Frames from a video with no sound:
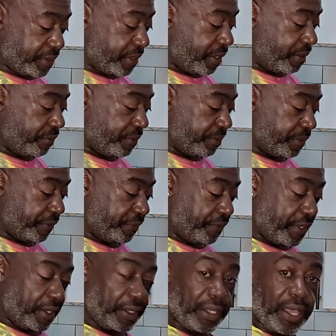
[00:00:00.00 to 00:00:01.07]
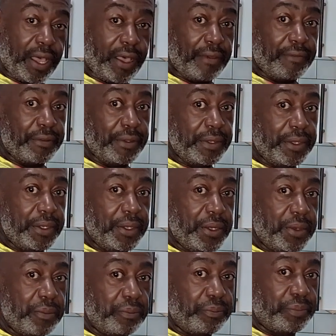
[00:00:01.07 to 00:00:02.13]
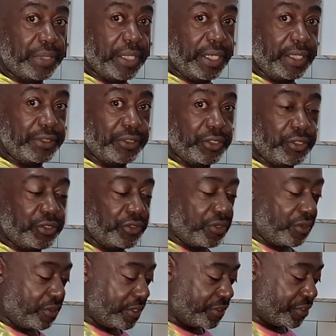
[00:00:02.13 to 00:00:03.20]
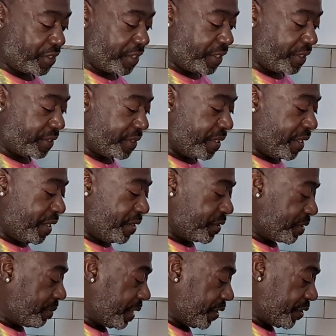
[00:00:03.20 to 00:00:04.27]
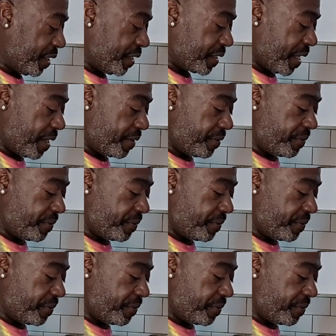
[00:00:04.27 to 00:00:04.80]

I don't want them to fall off, but gorgeous. So I'm going to get these out of the